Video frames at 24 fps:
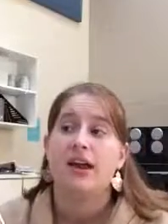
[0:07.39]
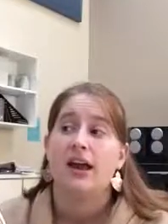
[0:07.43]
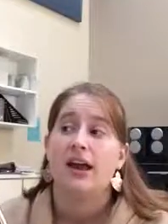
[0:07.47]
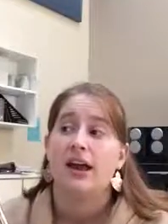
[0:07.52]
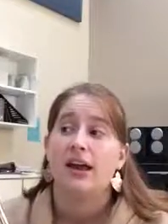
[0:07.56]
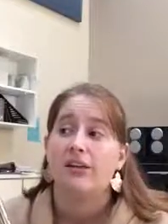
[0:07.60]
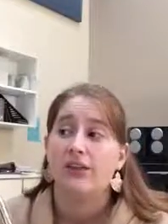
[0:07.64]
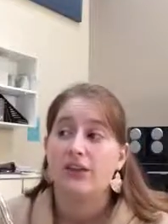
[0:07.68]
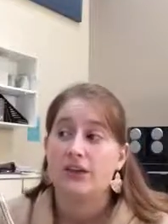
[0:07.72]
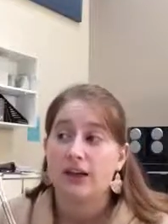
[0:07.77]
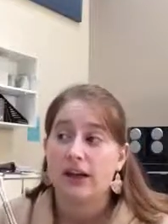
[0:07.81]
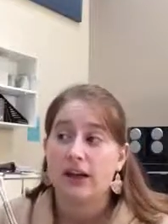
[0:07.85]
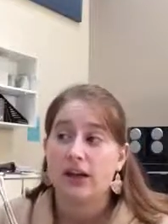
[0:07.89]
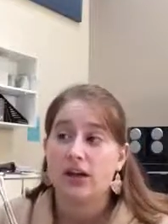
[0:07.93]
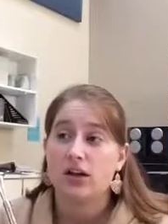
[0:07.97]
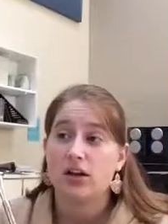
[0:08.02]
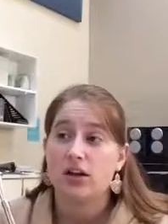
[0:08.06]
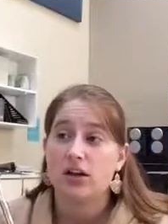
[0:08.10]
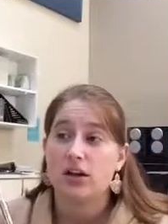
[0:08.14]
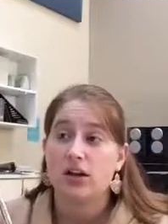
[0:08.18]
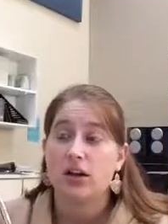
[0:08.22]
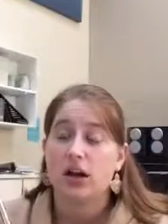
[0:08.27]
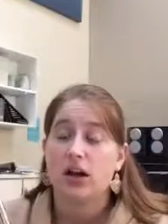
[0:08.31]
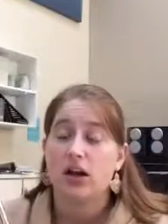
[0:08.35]
If you take a
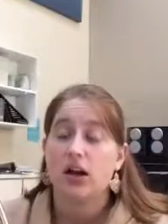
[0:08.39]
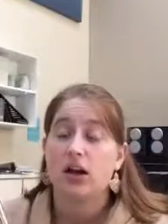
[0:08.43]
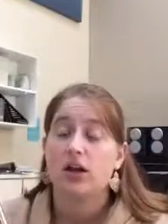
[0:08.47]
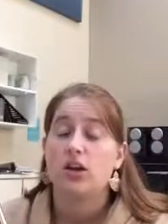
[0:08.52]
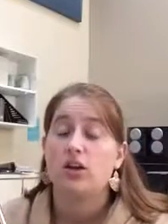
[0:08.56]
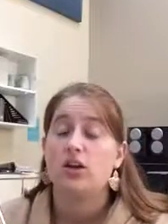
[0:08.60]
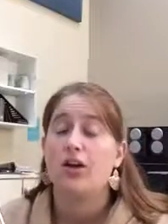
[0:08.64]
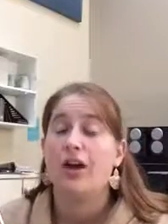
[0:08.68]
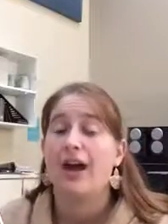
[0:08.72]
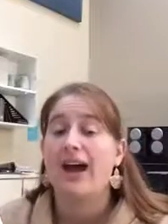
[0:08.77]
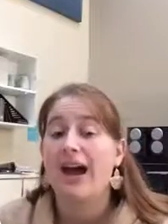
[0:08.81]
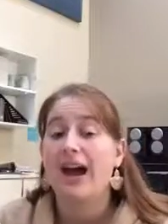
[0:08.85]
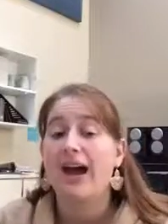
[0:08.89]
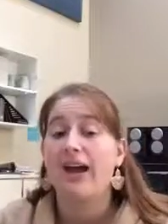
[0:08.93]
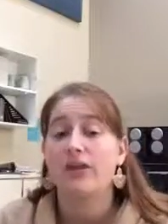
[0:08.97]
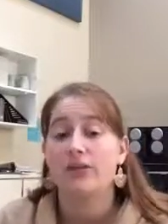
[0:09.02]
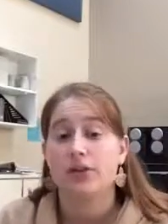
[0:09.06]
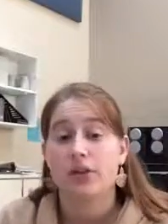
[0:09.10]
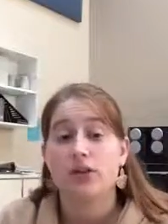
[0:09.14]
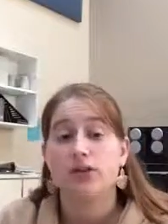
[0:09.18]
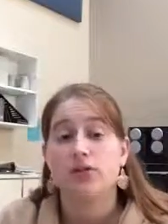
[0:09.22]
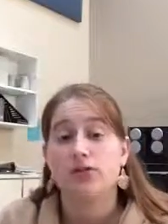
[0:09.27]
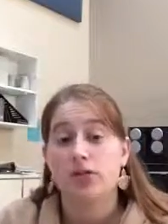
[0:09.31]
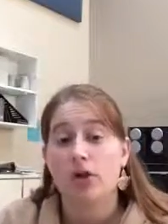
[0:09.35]
look, you have
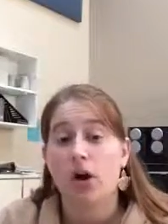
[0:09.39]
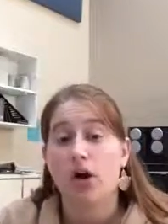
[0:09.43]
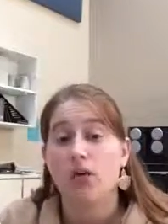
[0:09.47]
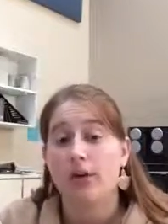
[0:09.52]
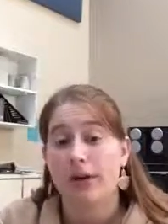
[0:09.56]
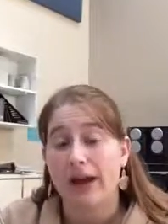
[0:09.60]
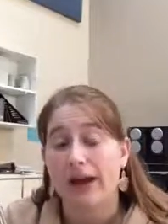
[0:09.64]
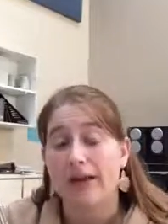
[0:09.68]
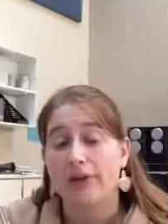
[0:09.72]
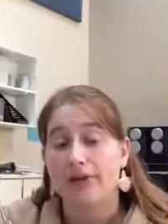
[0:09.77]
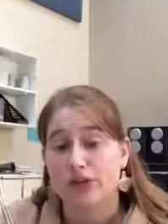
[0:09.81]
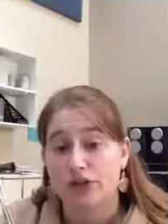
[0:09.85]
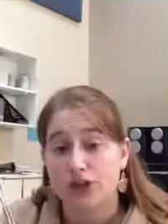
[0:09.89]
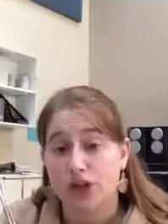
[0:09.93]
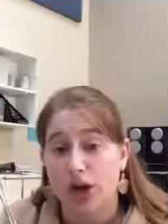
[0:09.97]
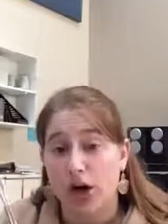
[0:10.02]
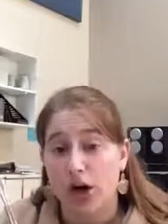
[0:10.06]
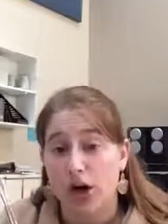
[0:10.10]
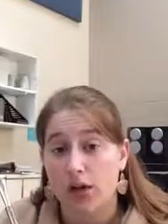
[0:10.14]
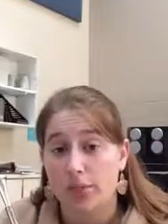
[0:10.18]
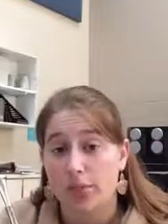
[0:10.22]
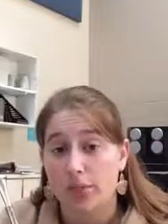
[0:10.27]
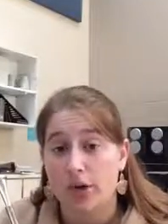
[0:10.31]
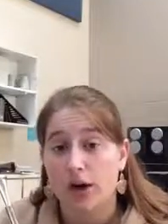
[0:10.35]
a new note, F
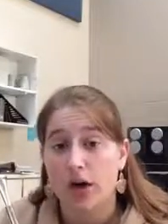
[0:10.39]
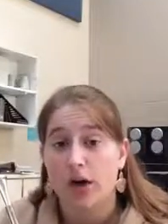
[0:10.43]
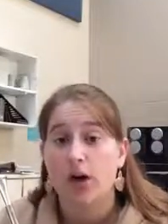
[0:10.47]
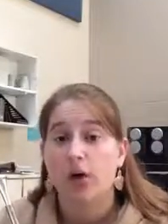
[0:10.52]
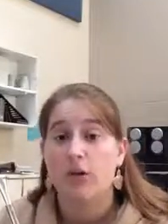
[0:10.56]
sharp,